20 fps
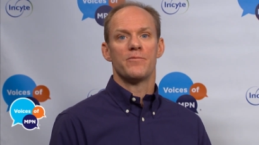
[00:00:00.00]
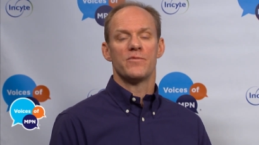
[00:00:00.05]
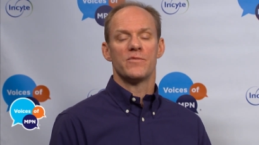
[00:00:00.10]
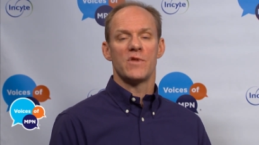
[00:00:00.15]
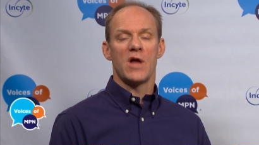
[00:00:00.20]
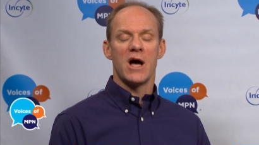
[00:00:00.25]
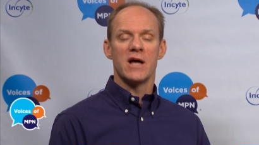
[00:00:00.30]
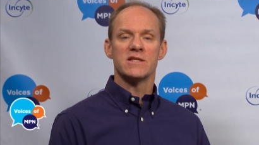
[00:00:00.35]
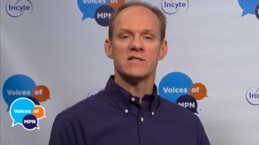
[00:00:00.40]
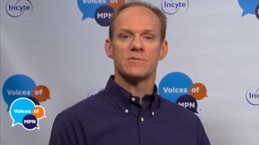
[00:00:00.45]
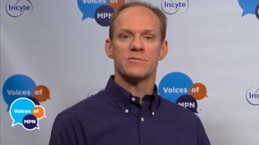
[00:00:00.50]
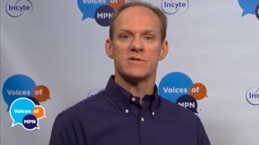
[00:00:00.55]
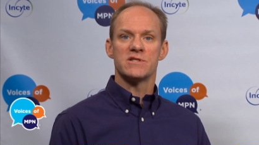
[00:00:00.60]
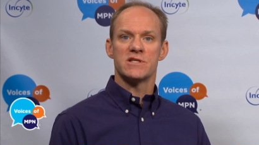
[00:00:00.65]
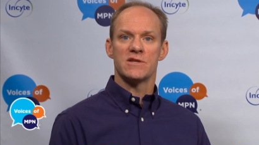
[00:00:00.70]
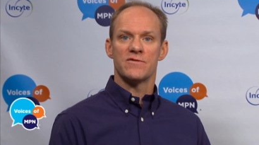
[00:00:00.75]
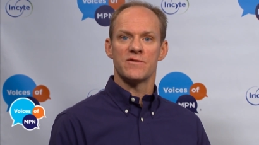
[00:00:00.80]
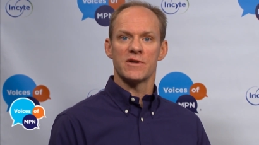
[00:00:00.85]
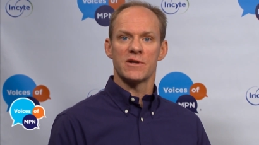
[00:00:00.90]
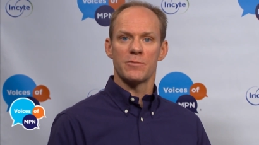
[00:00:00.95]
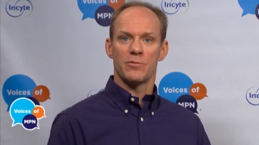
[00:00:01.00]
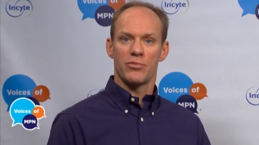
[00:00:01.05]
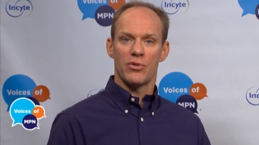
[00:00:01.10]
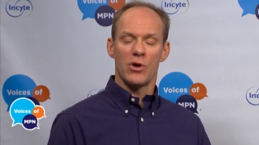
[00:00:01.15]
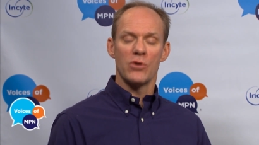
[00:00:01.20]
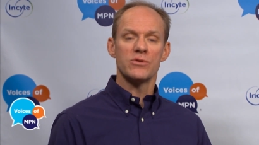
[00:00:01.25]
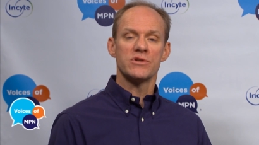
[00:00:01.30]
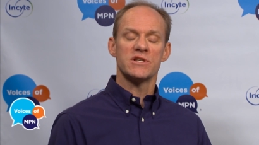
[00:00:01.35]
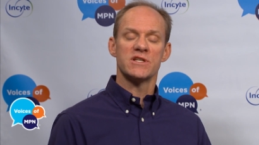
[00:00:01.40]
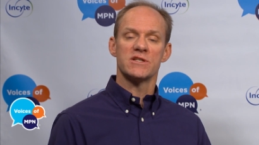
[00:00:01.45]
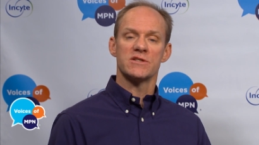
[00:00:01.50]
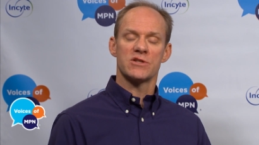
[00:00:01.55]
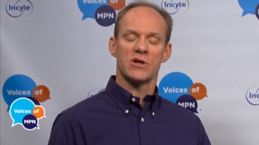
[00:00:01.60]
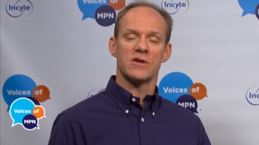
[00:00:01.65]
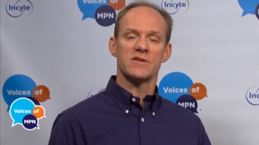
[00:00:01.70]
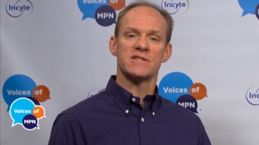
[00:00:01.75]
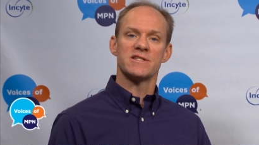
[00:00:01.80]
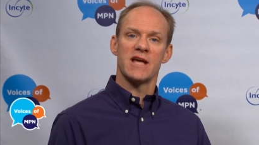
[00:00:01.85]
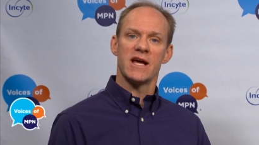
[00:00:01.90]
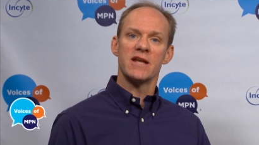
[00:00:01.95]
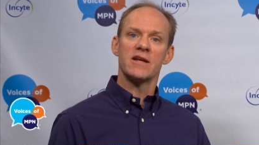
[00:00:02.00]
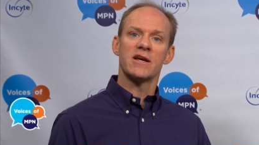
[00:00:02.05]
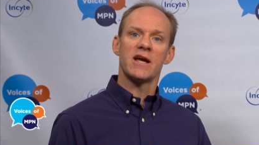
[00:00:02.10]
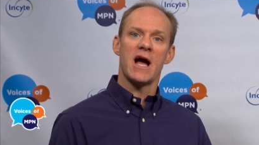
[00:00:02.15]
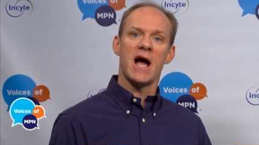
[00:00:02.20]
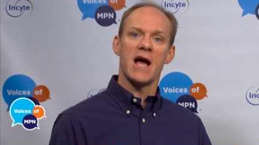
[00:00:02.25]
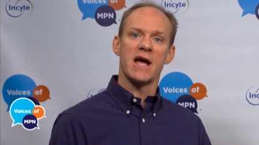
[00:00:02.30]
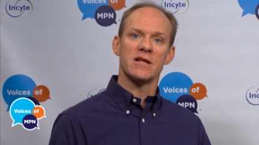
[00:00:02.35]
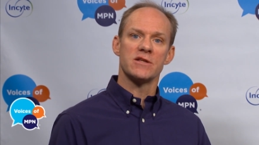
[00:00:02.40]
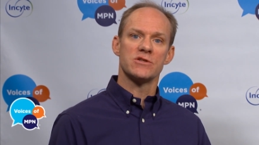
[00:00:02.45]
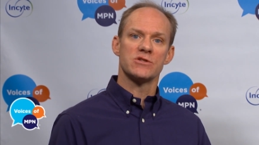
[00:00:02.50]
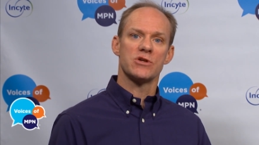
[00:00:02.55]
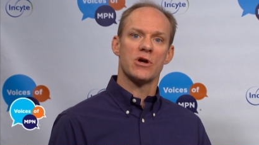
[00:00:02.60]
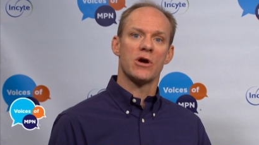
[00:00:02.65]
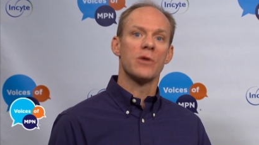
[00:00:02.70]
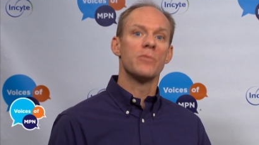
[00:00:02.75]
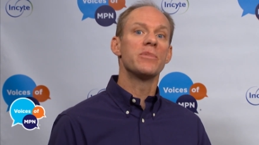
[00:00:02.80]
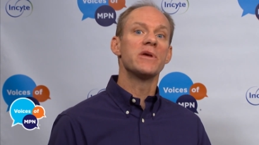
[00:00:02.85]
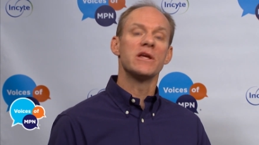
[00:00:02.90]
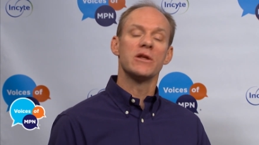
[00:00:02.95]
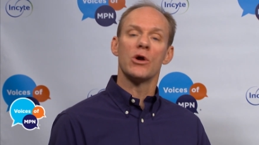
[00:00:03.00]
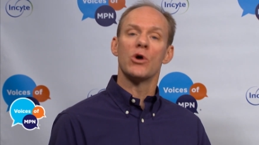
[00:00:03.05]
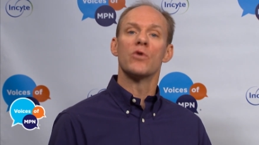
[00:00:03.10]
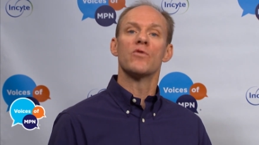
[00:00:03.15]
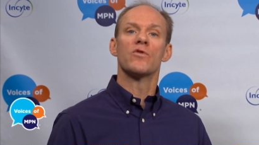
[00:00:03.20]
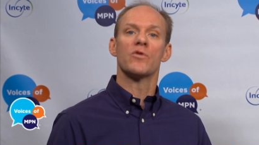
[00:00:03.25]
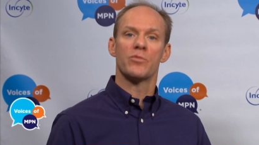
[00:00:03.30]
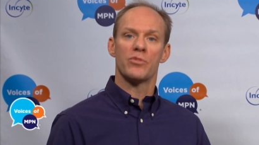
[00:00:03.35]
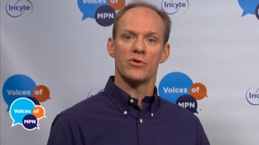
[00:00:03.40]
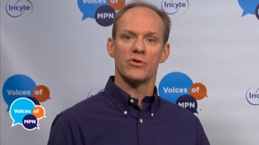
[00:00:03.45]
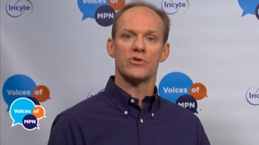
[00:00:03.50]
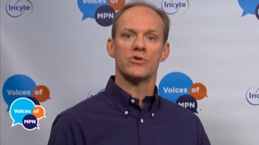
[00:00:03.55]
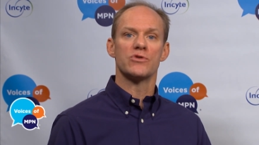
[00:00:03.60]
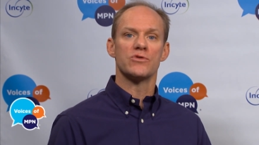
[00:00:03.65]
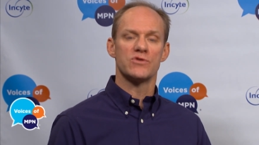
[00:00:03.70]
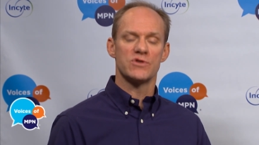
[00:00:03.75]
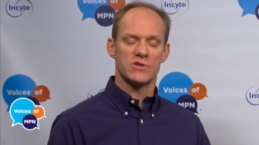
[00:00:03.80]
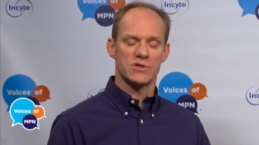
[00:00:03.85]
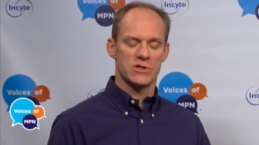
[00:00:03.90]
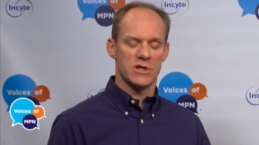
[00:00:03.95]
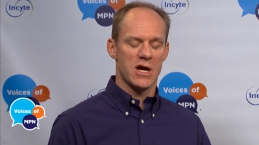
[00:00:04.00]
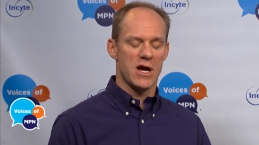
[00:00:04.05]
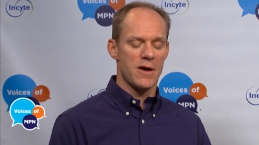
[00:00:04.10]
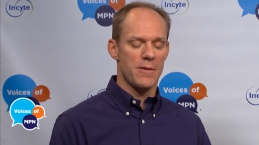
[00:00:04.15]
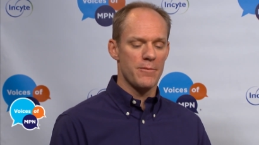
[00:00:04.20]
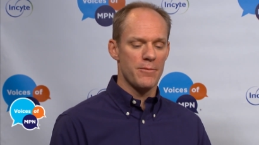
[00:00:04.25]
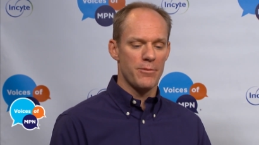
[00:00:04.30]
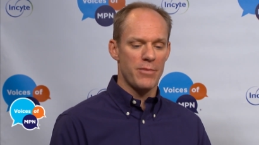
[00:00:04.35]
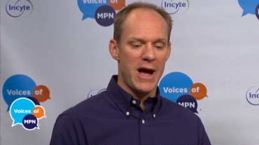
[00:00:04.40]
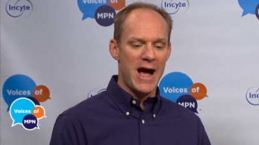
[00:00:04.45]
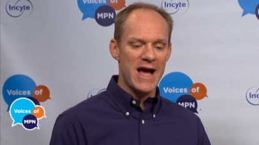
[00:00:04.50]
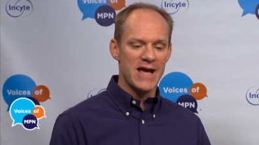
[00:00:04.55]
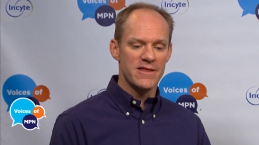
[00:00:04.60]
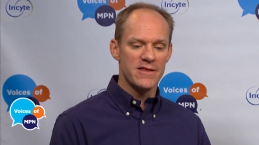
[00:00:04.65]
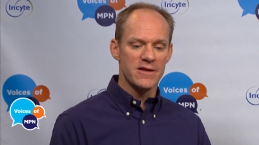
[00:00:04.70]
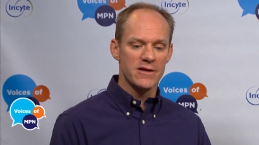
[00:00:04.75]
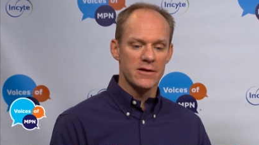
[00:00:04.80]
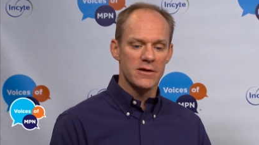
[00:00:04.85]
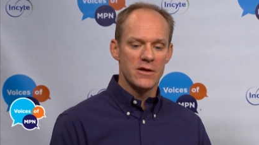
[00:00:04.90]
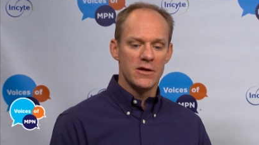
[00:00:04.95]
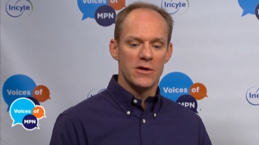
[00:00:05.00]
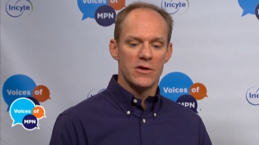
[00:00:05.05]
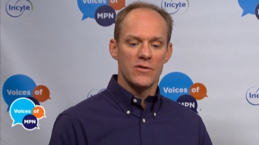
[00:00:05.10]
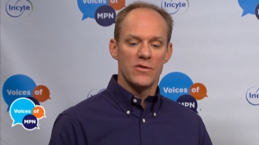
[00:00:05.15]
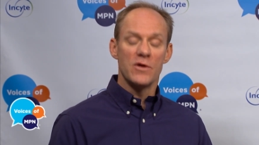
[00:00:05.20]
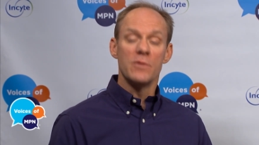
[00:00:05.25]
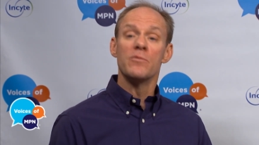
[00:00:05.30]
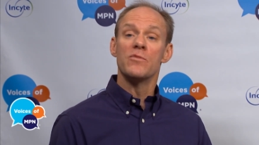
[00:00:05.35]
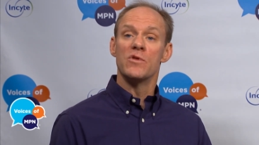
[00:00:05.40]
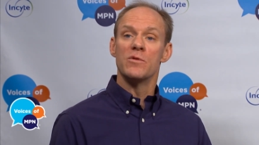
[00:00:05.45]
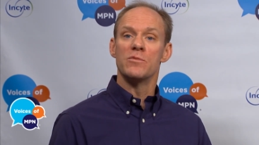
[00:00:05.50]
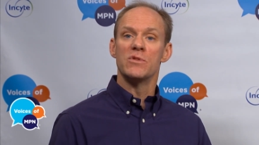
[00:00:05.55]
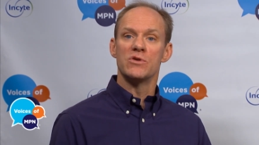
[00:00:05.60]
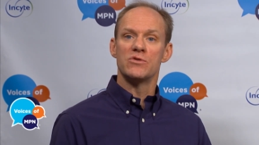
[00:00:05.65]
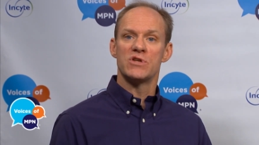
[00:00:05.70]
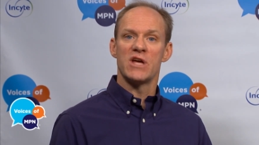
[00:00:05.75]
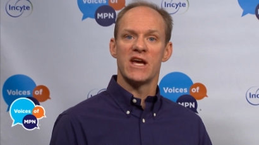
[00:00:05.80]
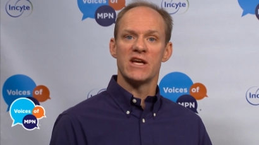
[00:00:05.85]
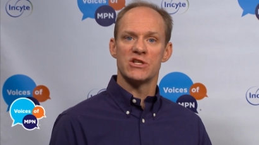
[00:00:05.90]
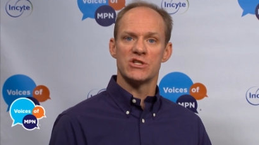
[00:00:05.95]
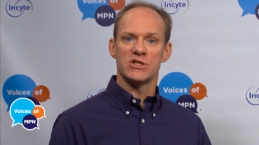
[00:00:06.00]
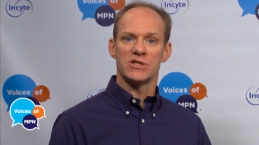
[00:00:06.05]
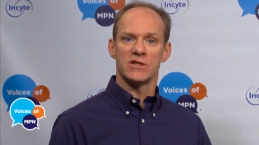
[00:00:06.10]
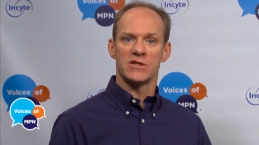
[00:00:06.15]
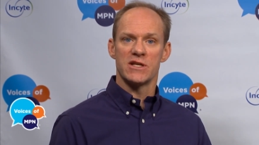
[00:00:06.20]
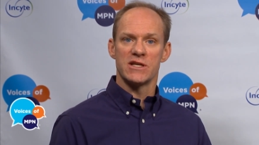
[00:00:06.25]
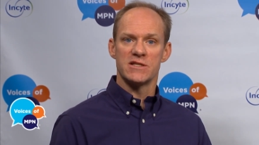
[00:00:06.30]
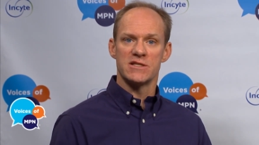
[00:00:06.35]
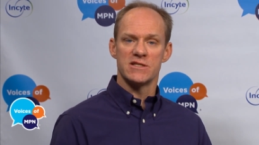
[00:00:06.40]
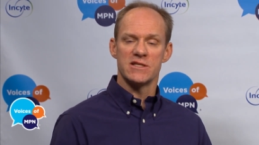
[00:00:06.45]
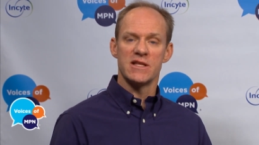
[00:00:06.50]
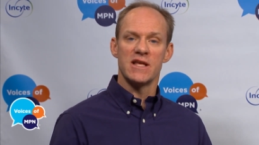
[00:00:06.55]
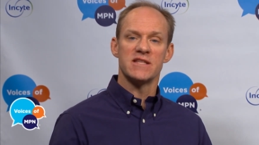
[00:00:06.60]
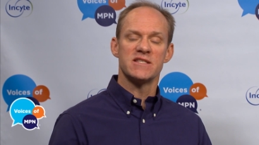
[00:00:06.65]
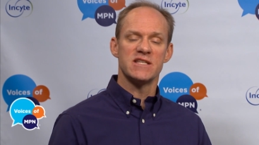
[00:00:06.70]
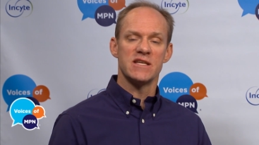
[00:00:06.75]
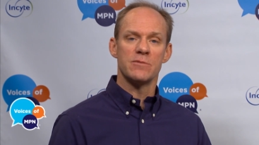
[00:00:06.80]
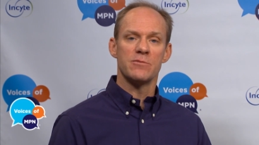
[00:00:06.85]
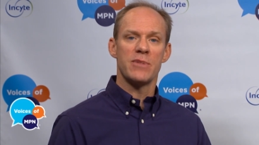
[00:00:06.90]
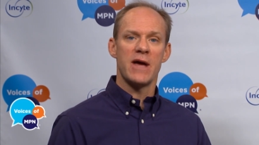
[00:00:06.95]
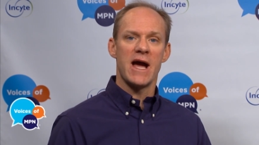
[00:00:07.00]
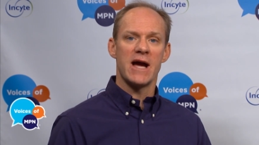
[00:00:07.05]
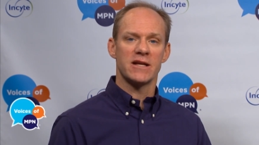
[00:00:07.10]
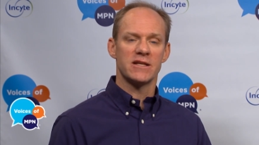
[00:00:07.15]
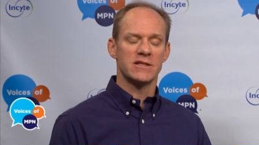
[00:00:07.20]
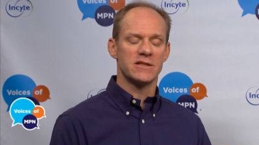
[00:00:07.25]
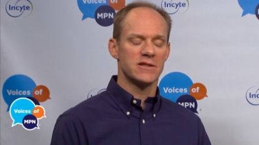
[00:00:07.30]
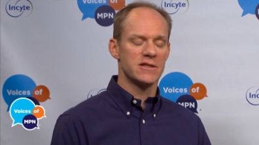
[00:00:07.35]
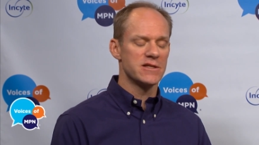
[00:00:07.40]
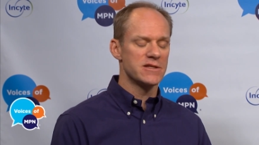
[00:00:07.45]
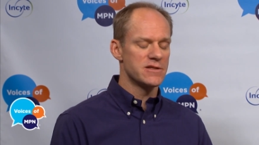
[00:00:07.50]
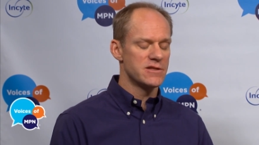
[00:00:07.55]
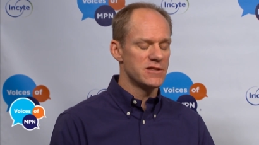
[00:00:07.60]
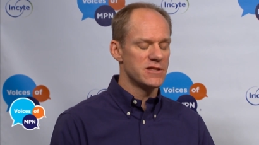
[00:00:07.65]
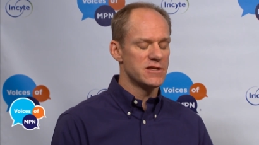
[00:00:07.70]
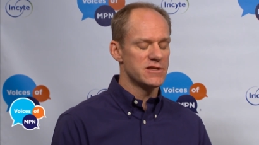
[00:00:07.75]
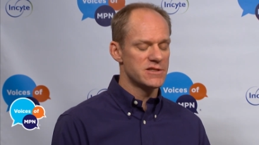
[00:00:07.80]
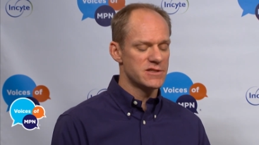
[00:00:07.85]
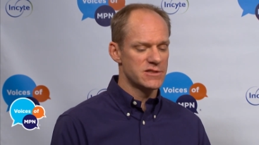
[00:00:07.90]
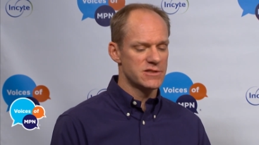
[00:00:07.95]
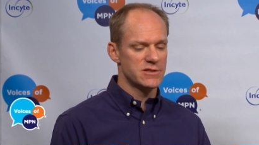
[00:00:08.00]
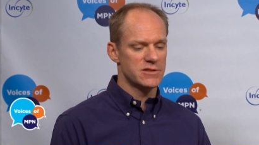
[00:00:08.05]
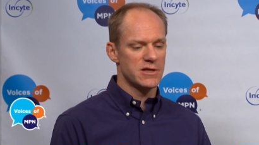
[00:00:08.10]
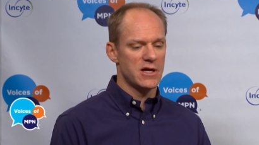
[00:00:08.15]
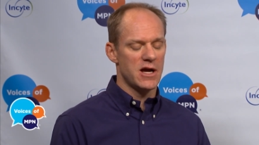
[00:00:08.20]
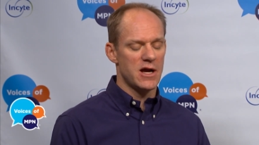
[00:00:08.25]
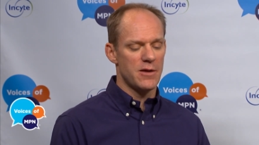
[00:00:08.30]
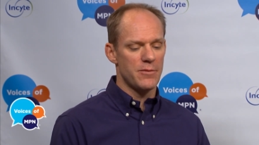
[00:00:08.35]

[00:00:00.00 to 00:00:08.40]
non-specific proteins called cytokines are being overproduced by the mutation that's impacting this